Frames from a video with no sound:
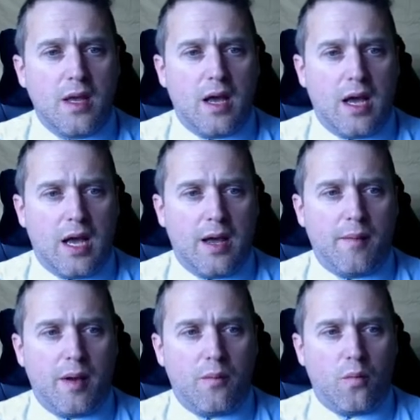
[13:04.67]

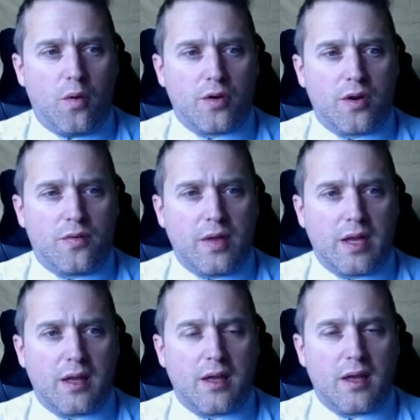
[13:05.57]
and what do you
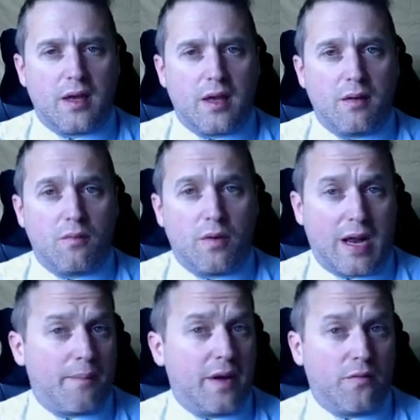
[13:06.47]
think would
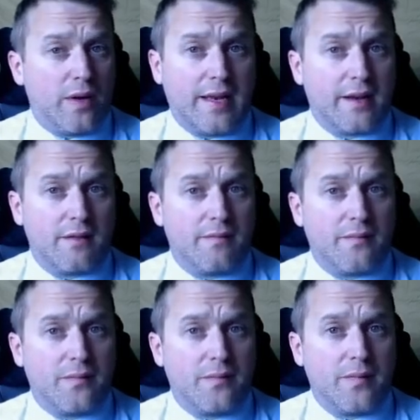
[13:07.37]
happen if we didn't.
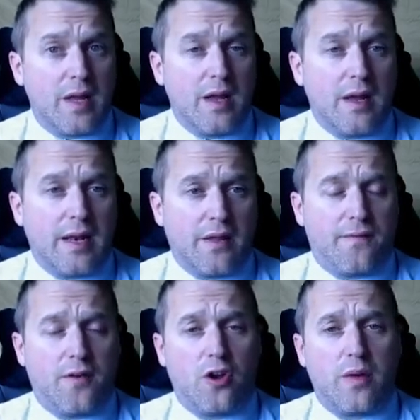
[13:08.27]
Now, the
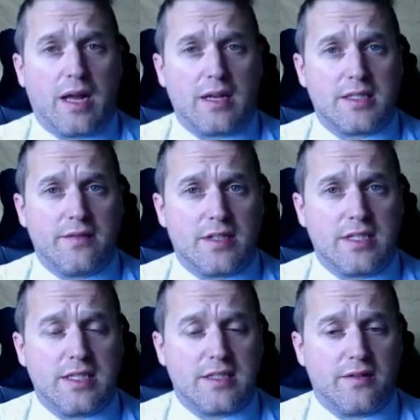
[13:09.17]
following
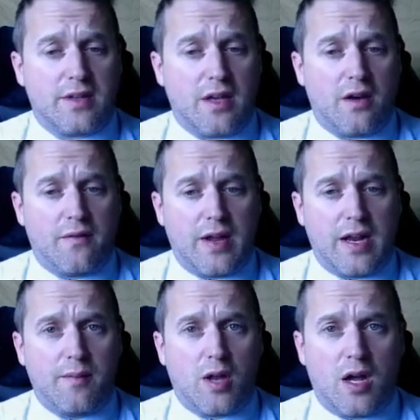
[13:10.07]
activities that are
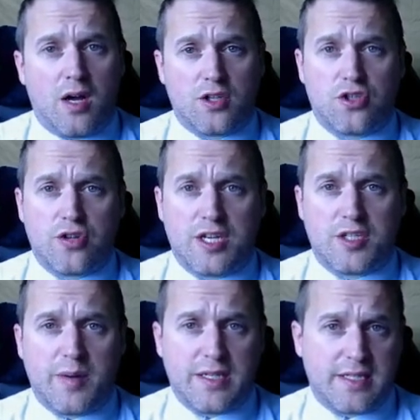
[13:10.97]
available are
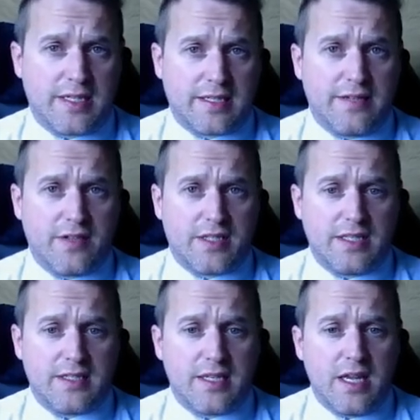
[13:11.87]
stretch-based
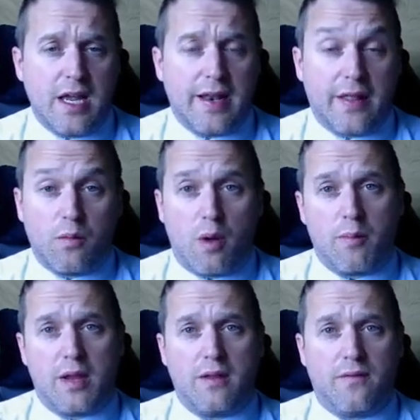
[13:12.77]
activities. Now, they won't
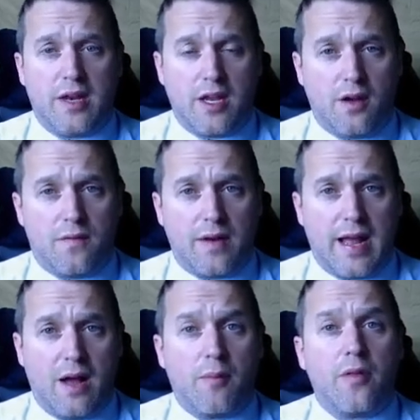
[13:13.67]
be in the video for
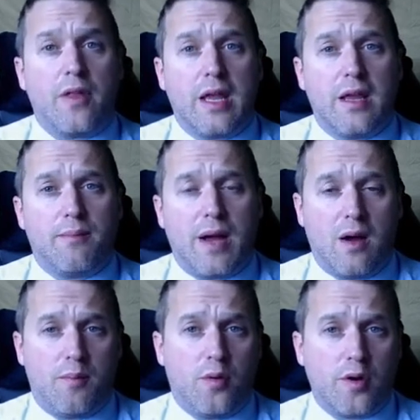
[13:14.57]
now, but the
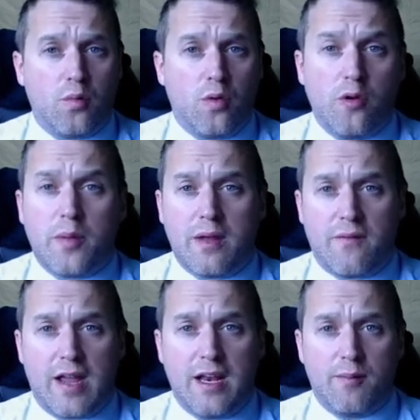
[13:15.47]
PowerPoint will be
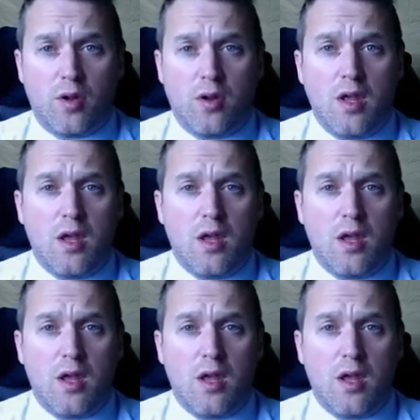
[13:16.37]
available